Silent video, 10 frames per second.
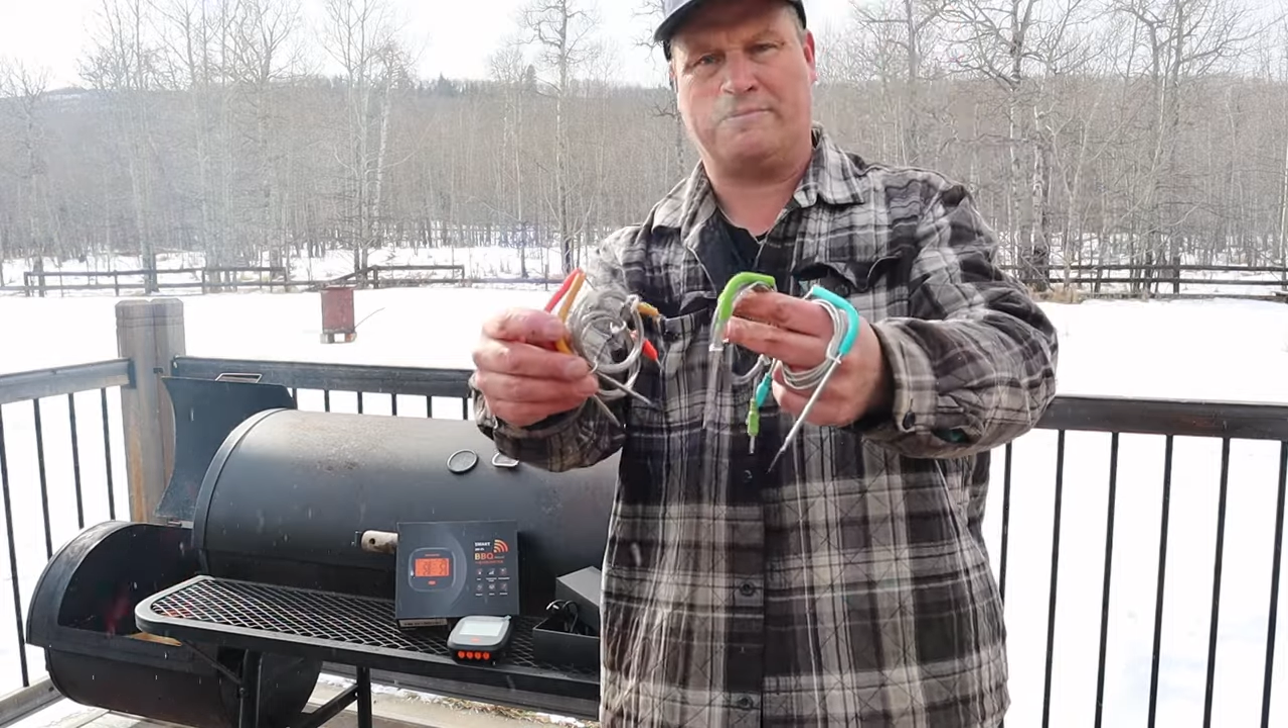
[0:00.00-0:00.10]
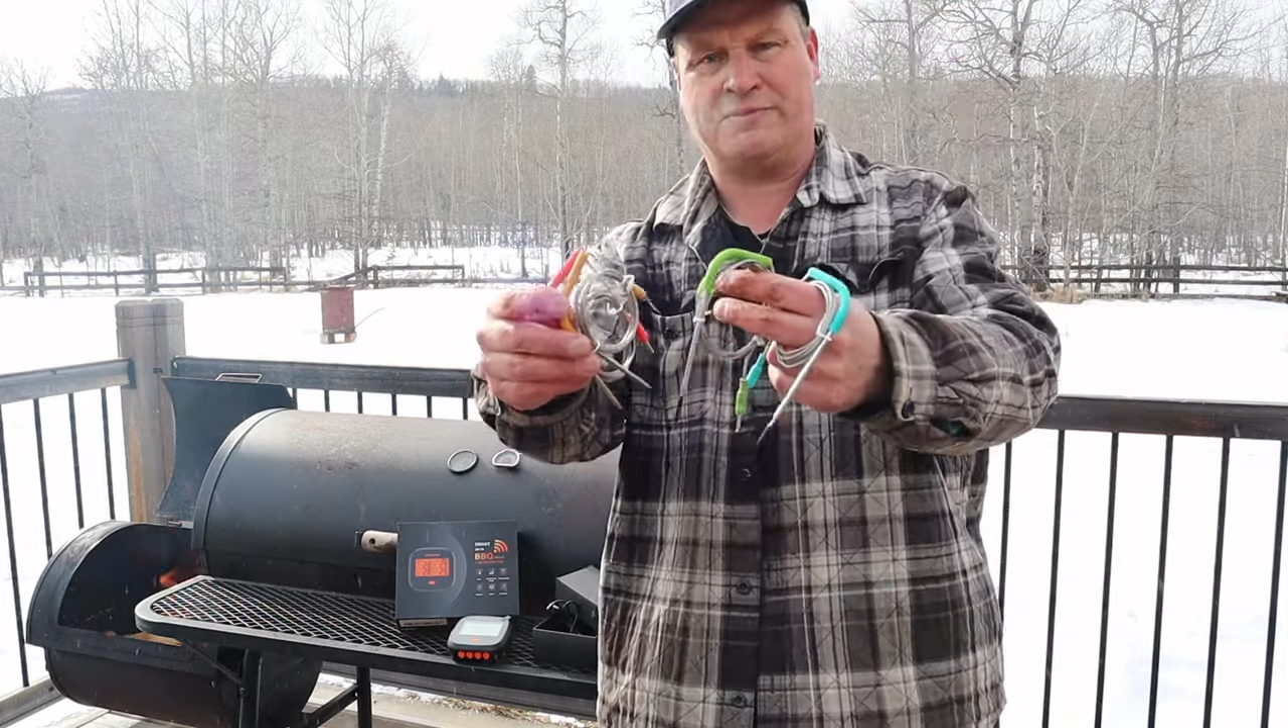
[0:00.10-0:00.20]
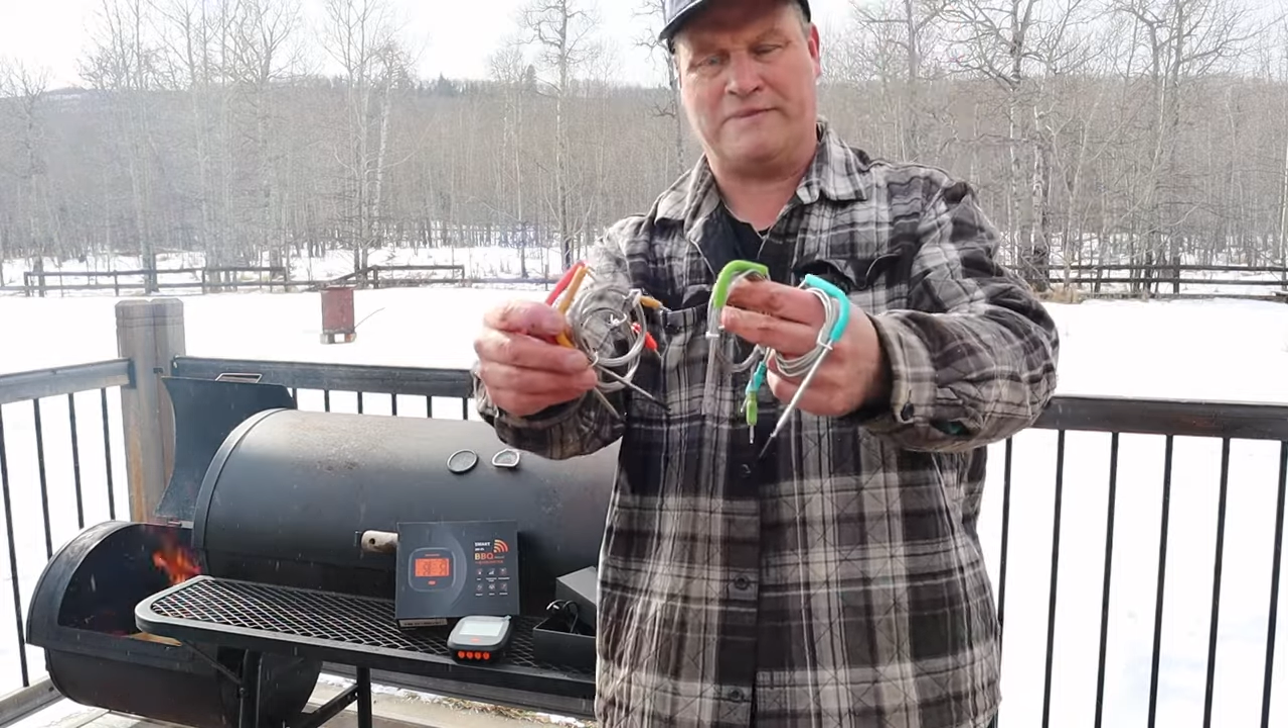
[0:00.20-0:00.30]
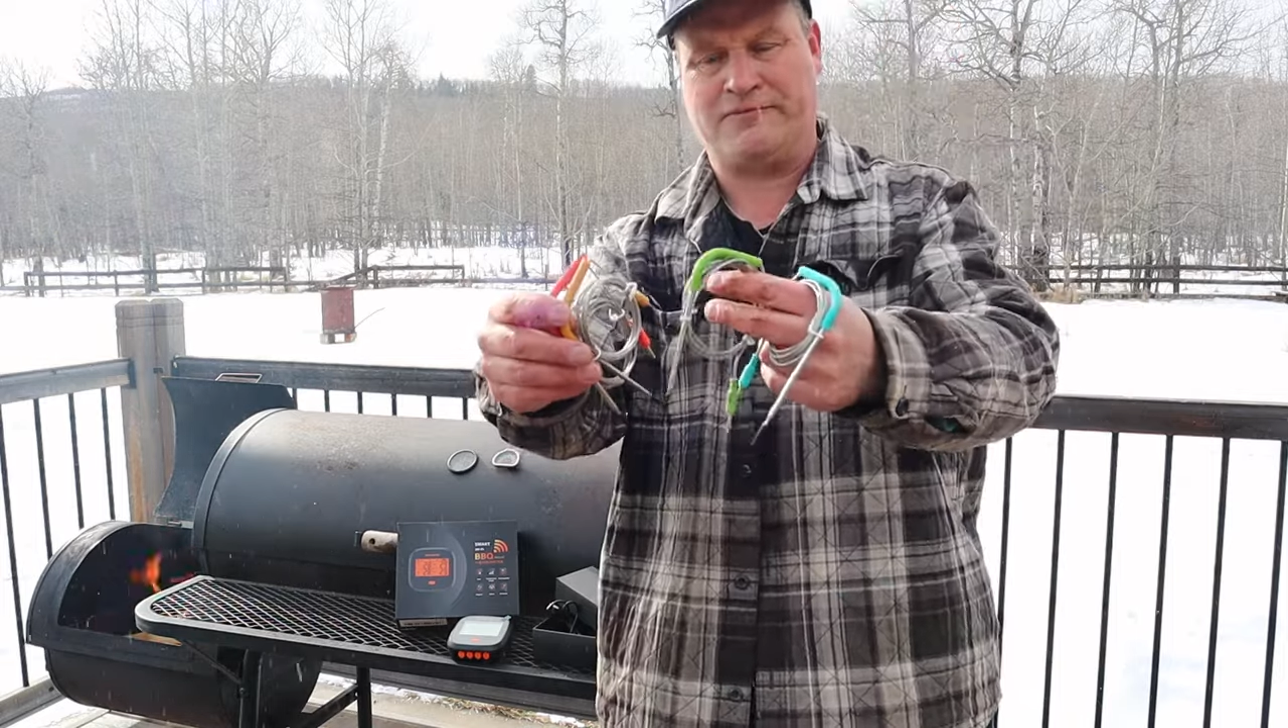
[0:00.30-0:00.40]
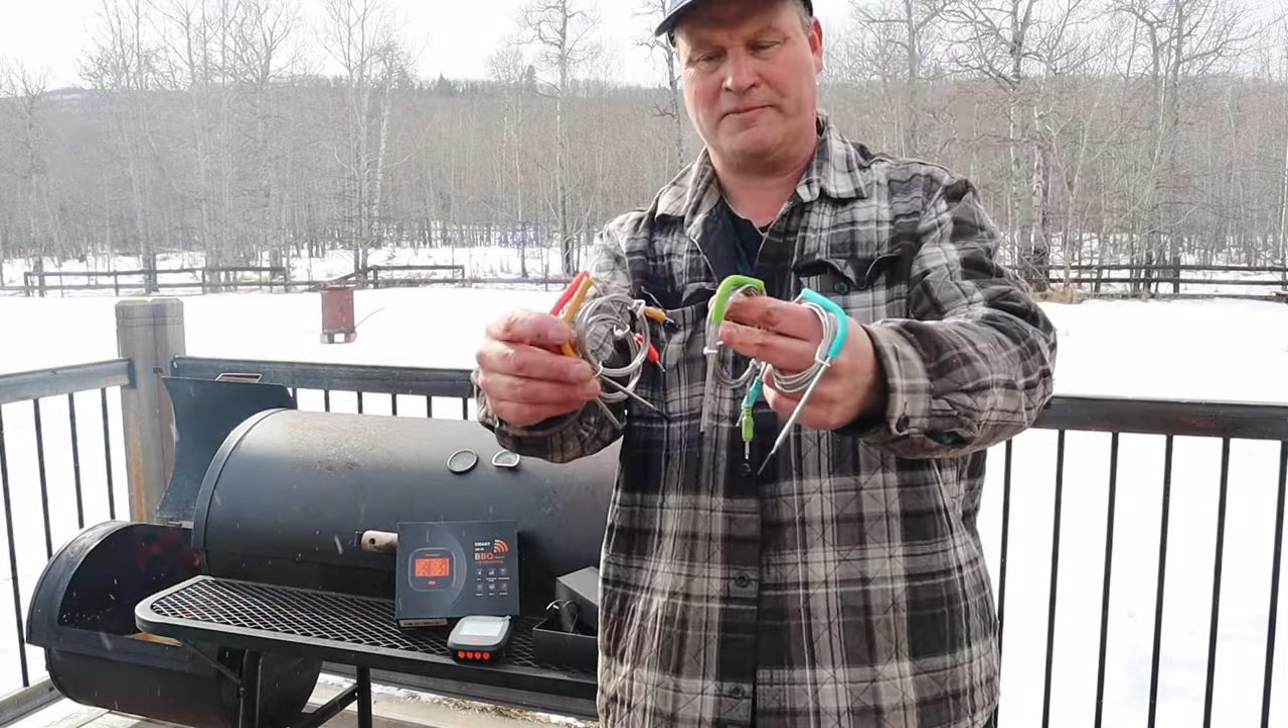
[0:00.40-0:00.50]

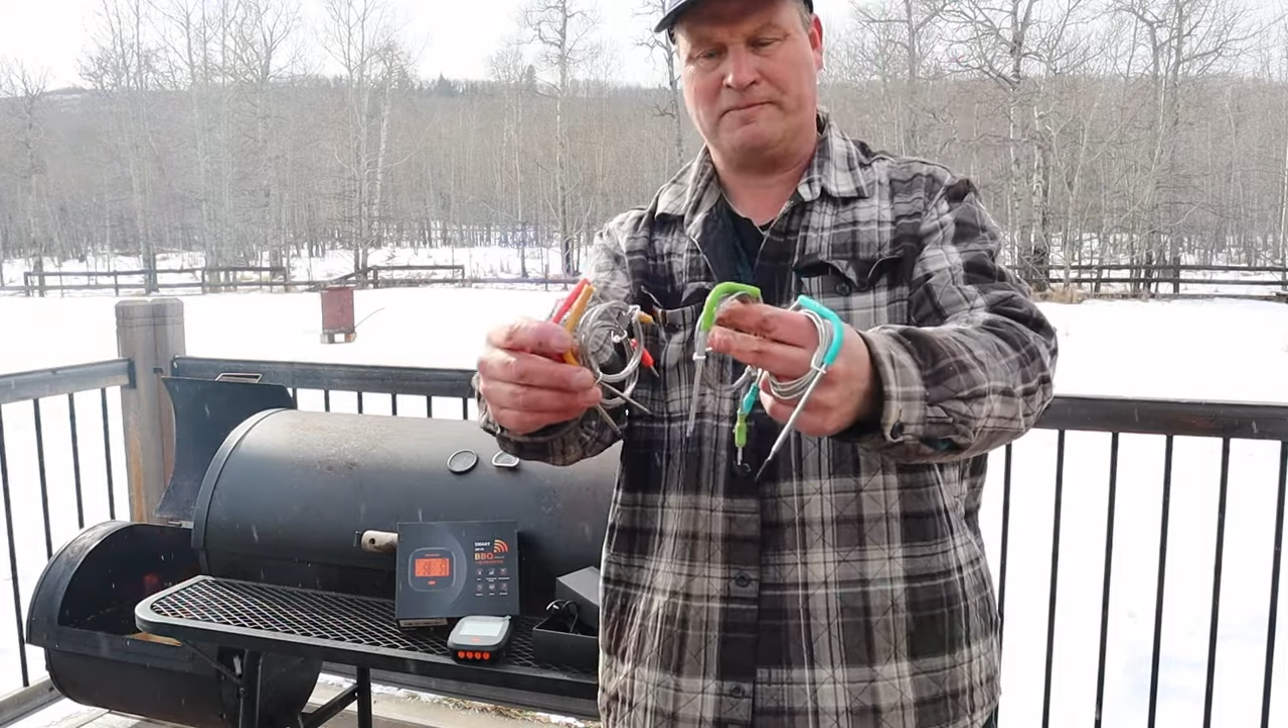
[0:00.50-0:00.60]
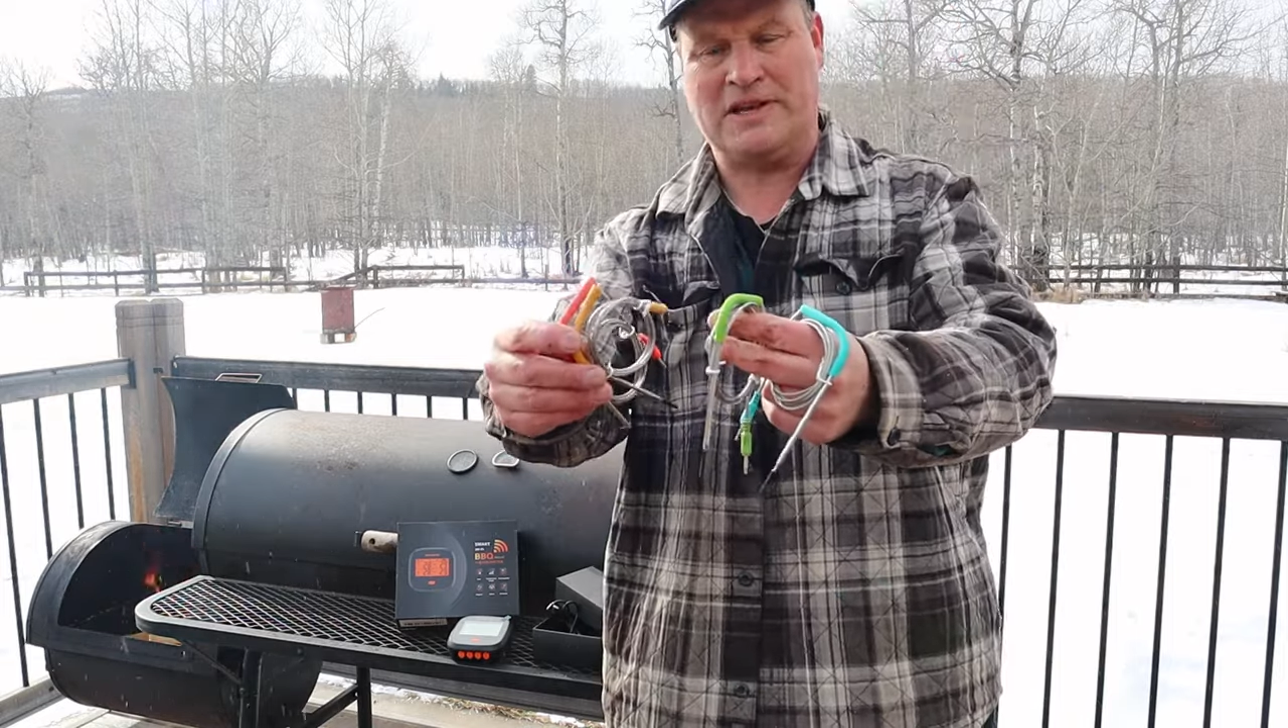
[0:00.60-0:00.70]
of different